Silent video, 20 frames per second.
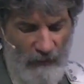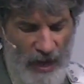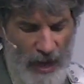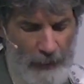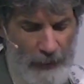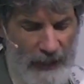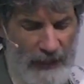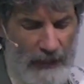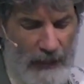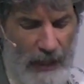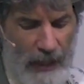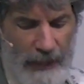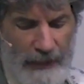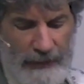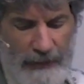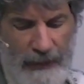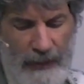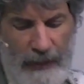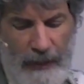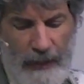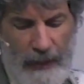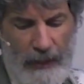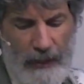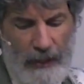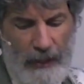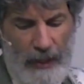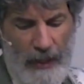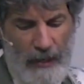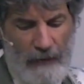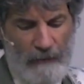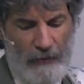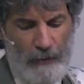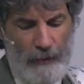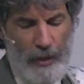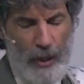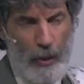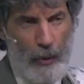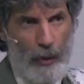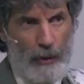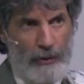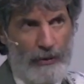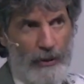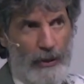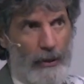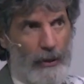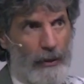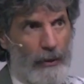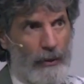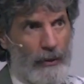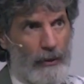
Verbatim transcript: family lines uh, from Noah's,